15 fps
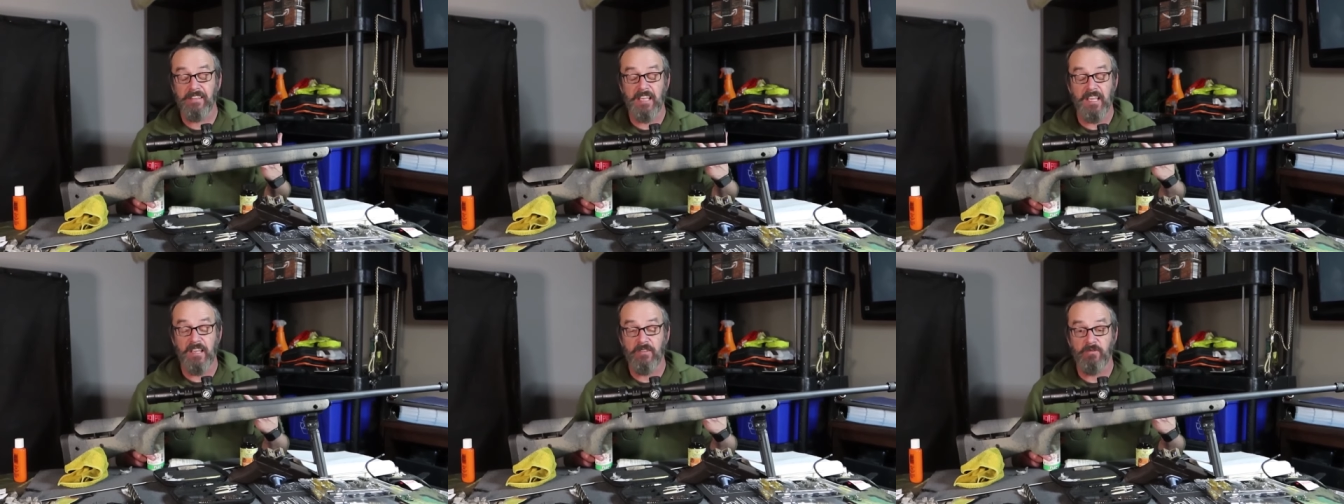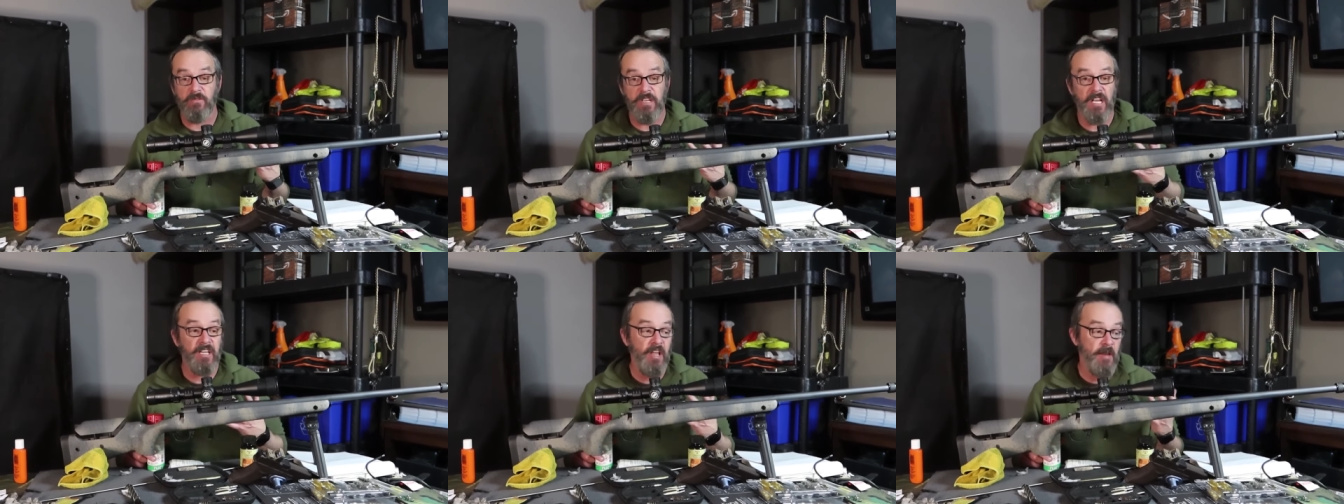they
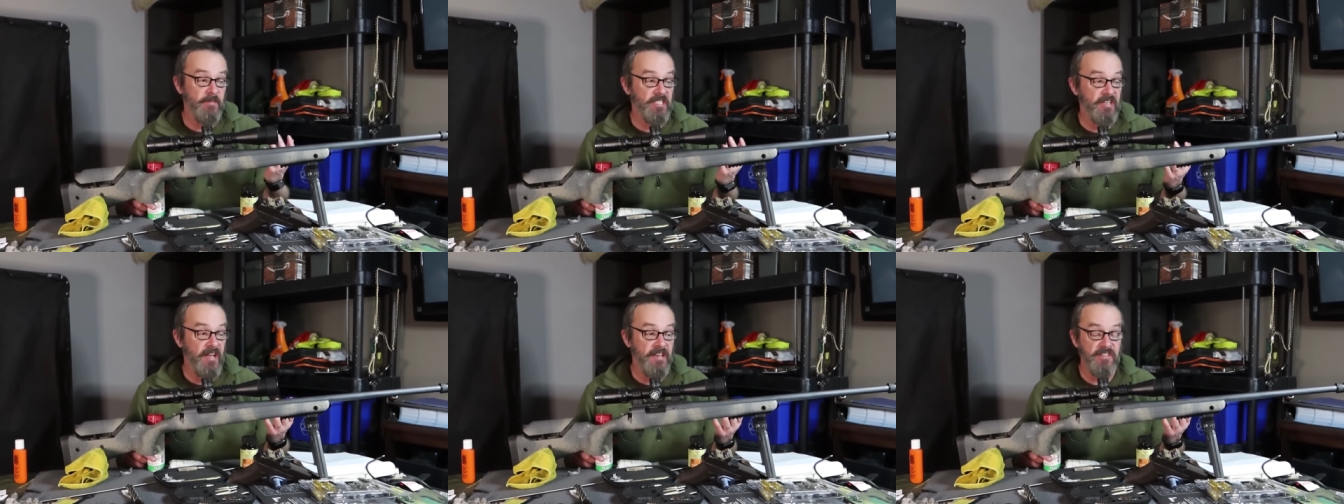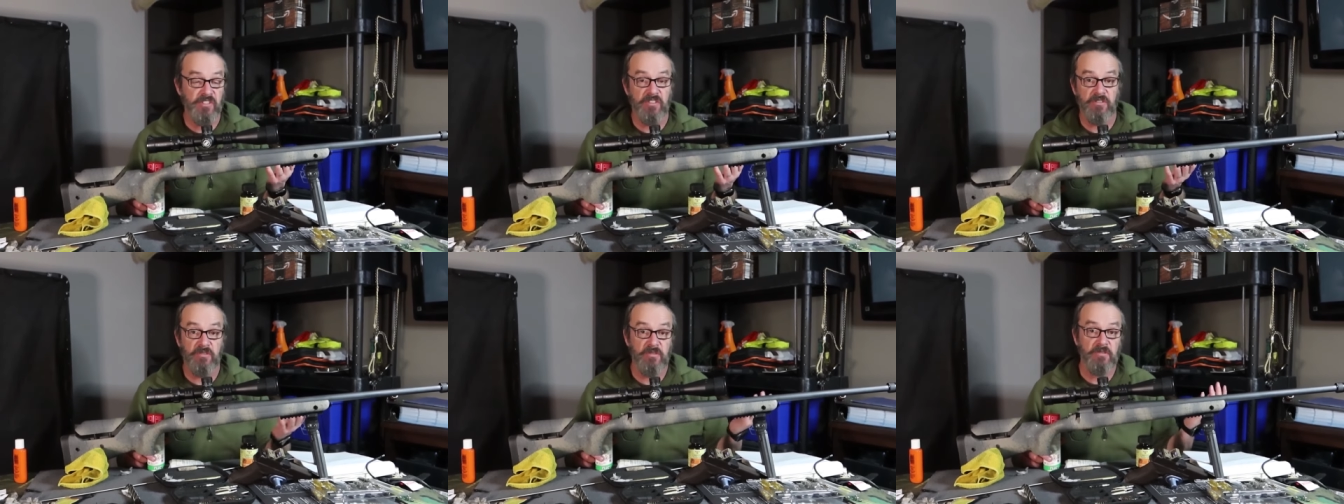
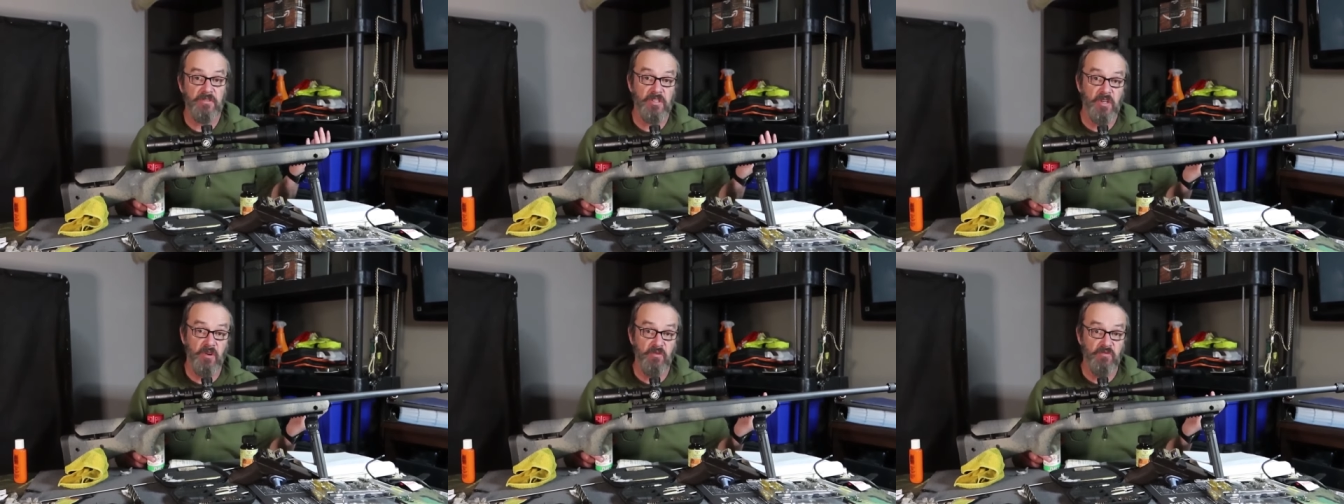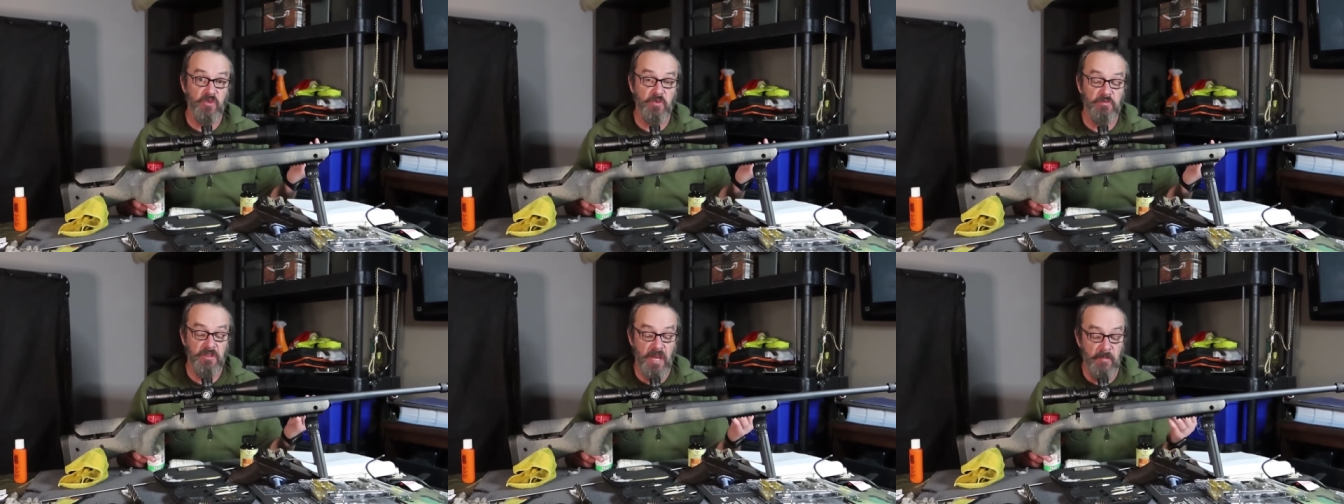reacclimatize to, you know,
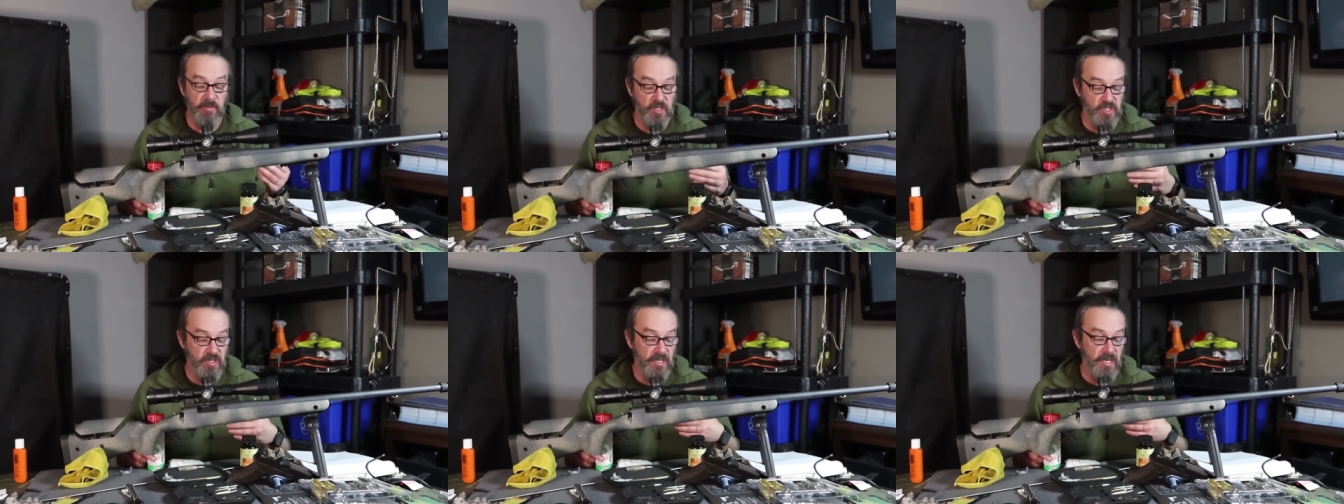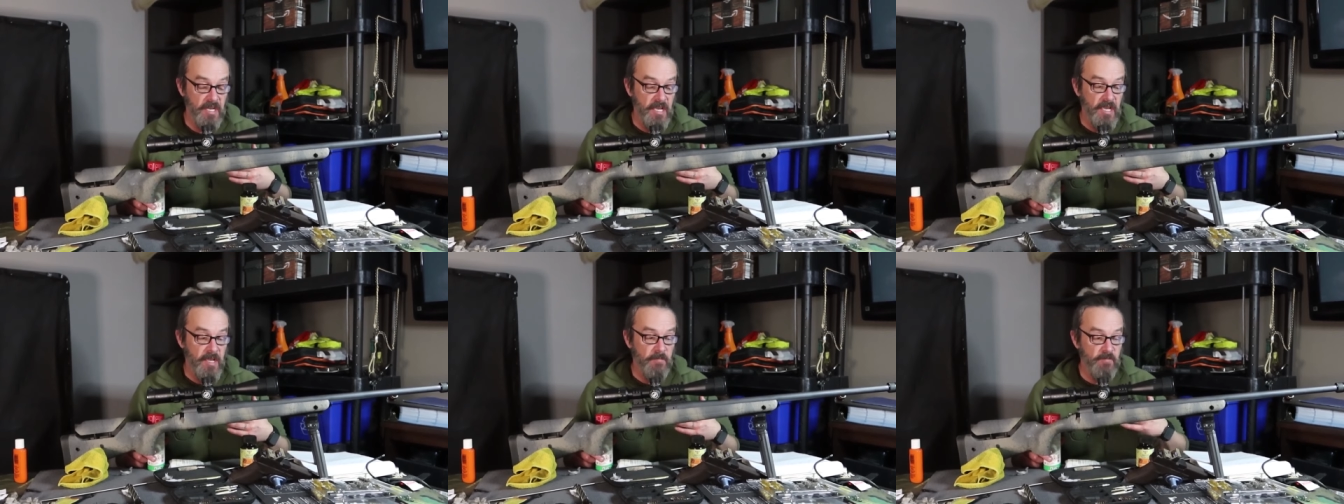room temperature
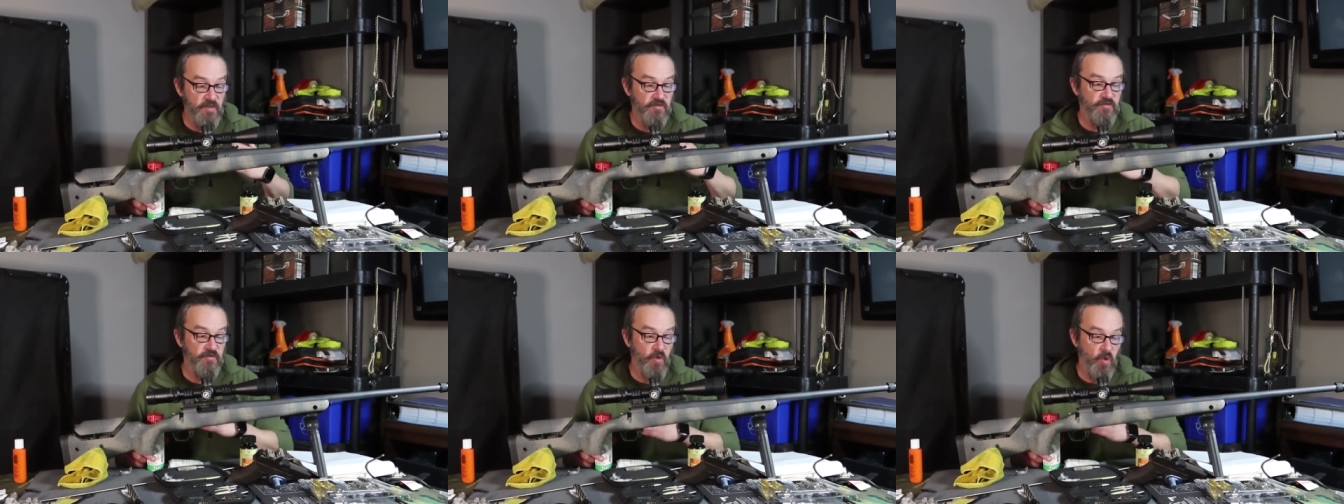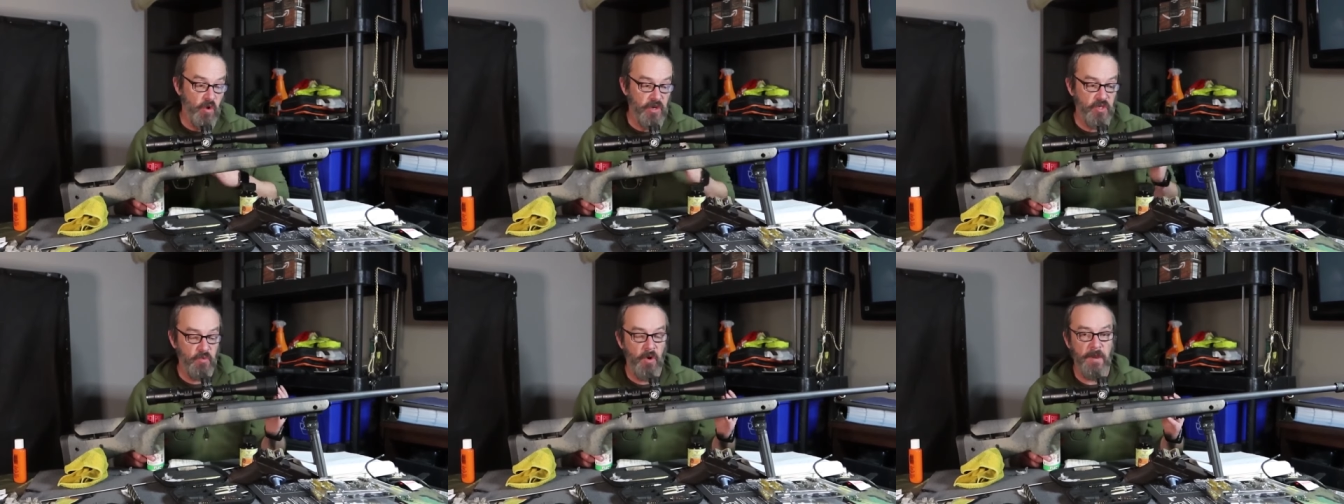
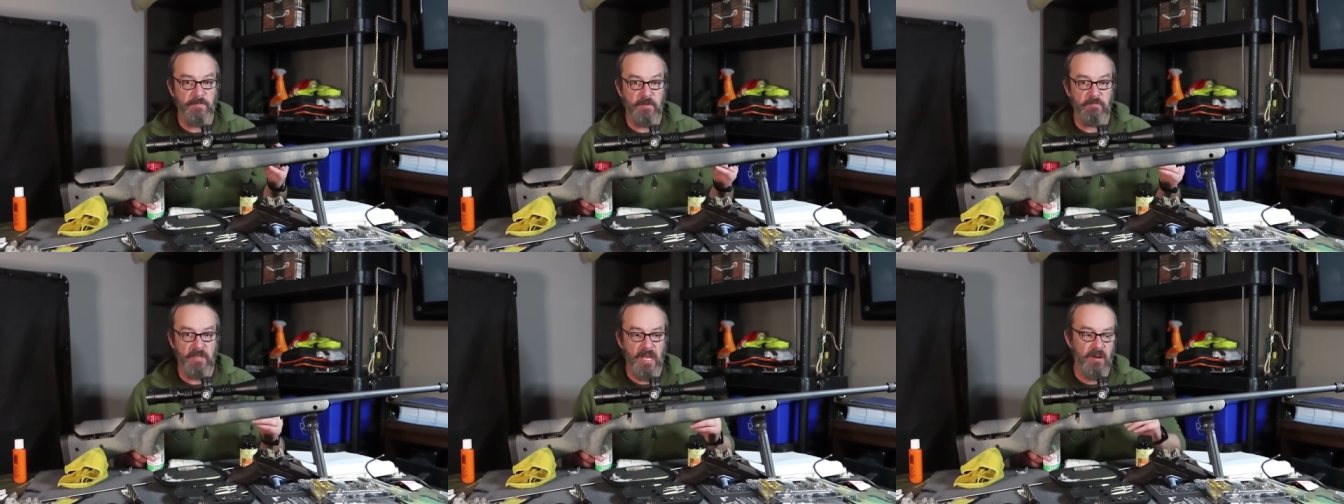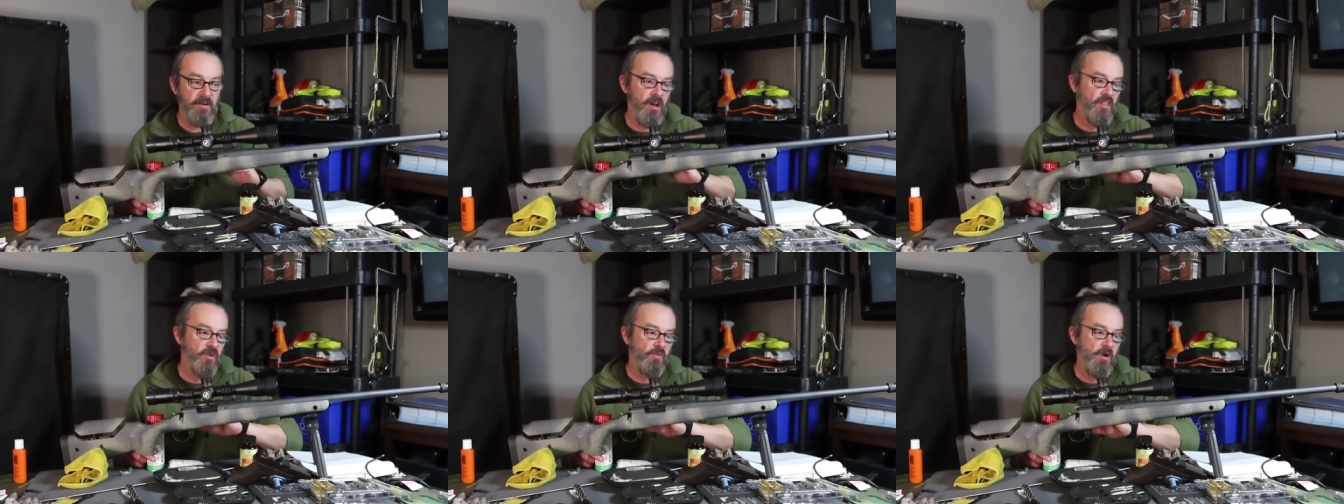before you wipe them
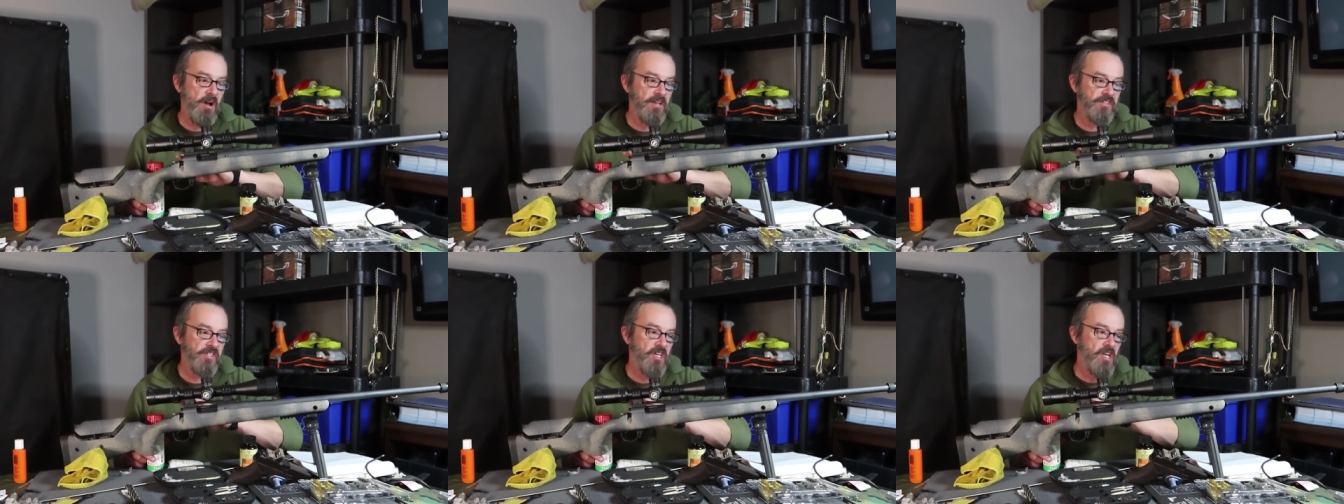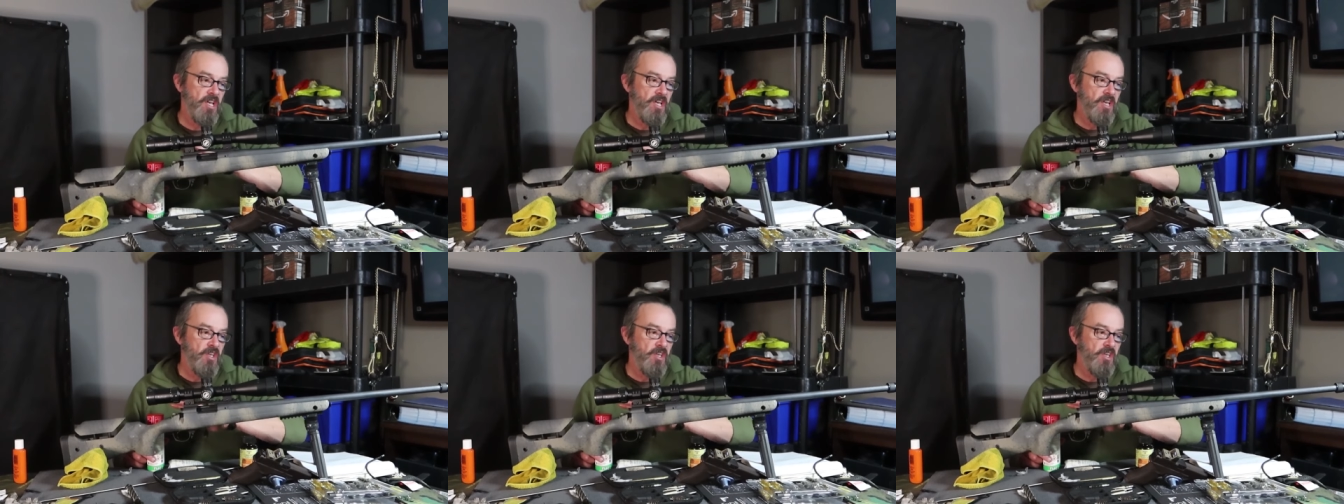down. Otherwise,